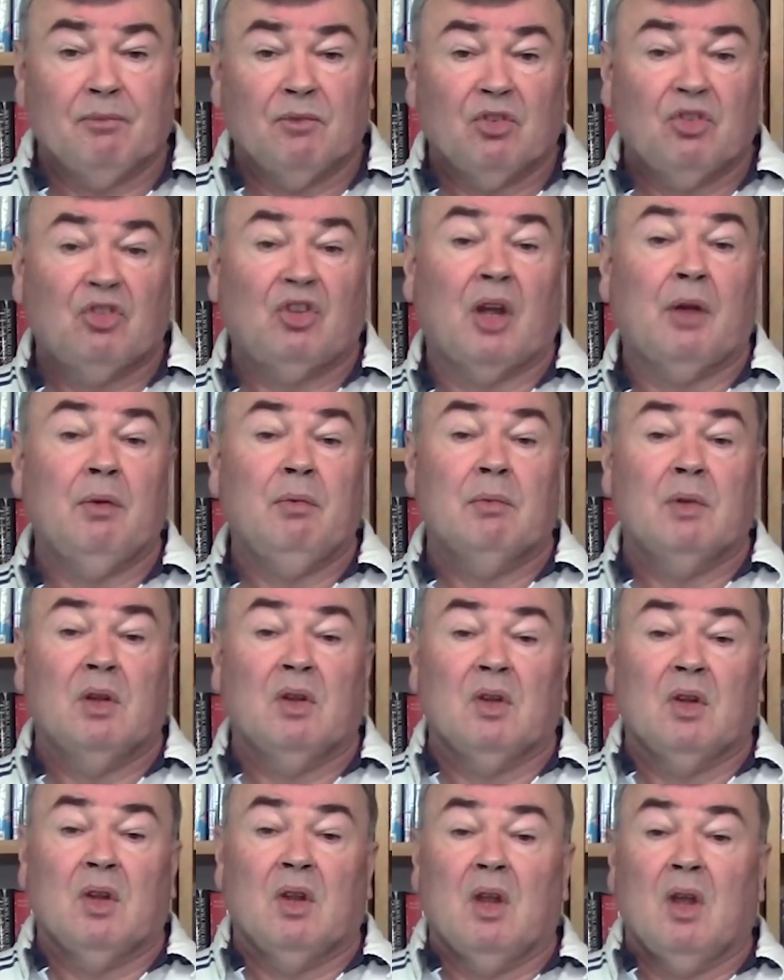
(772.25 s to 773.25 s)
So
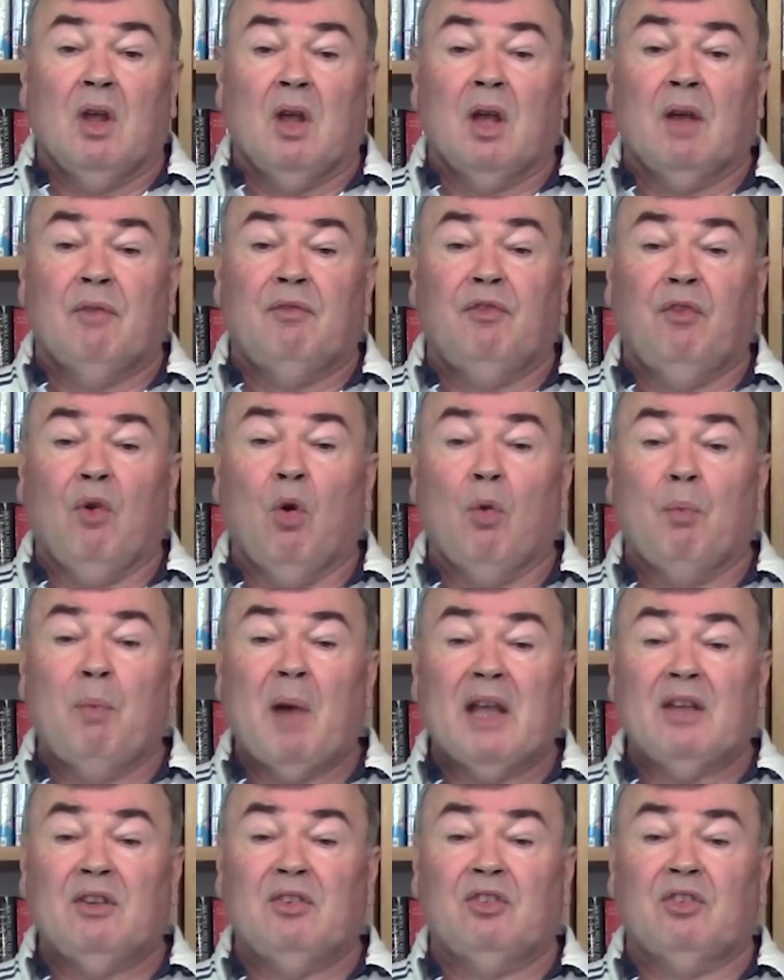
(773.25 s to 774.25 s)
a 4
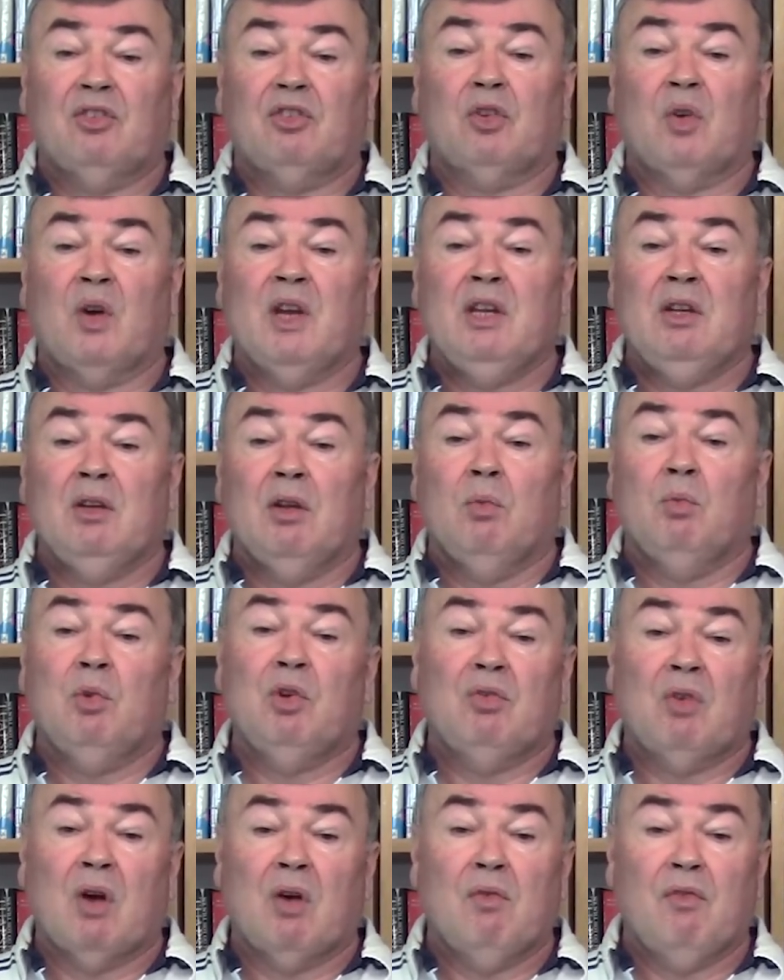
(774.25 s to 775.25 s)
base screen
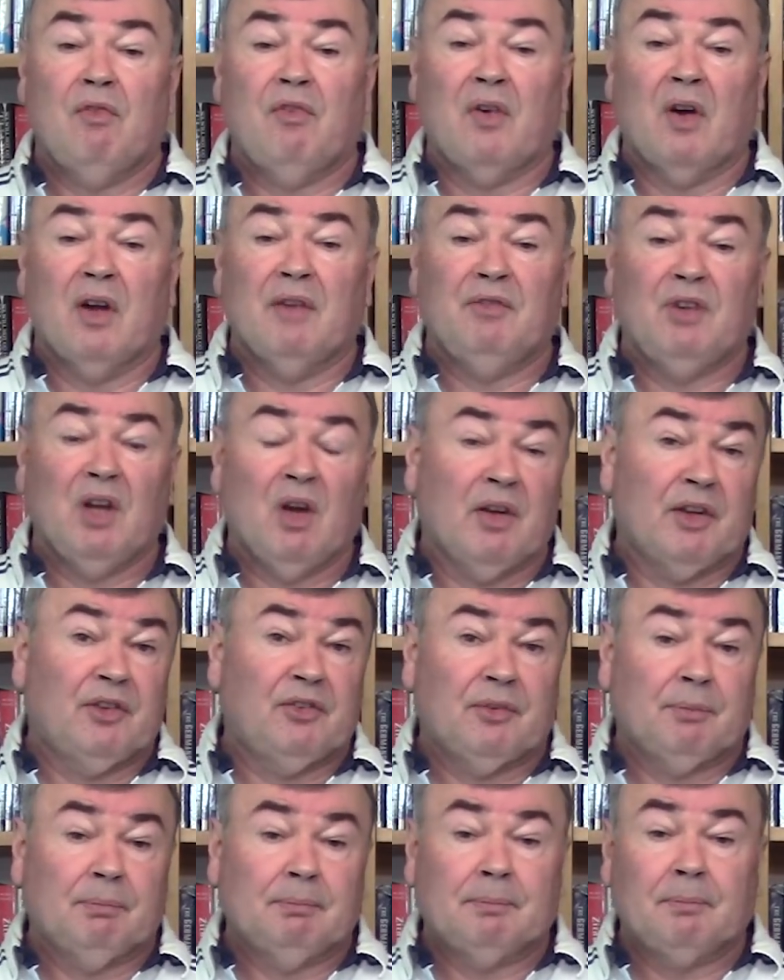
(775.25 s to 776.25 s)
would roll 5
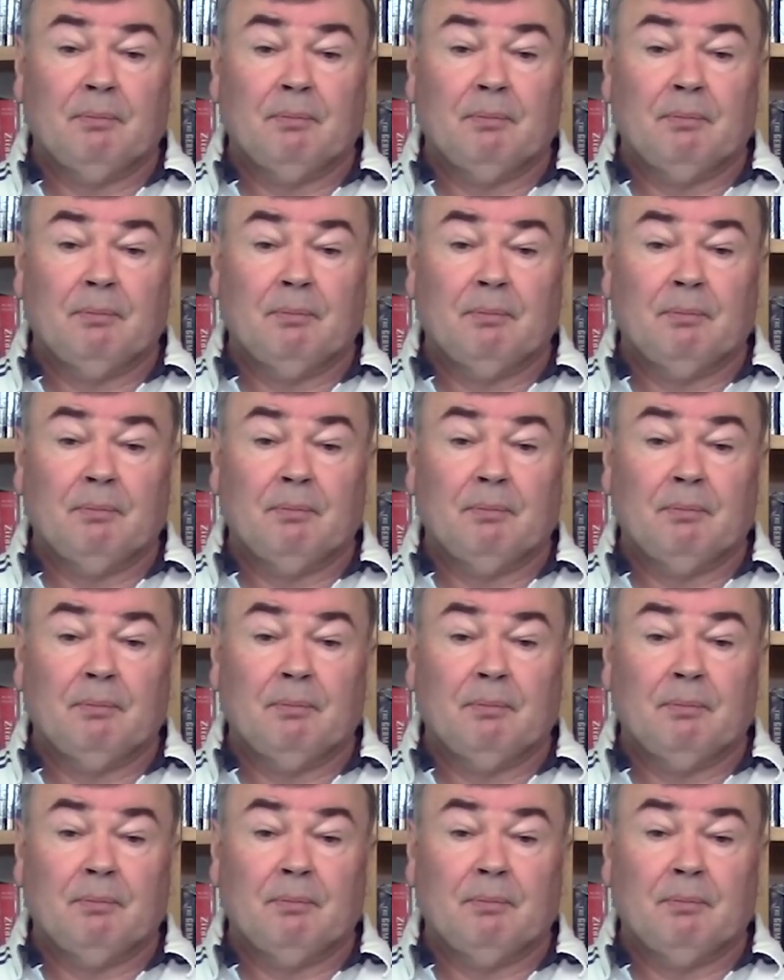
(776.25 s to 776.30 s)
dice.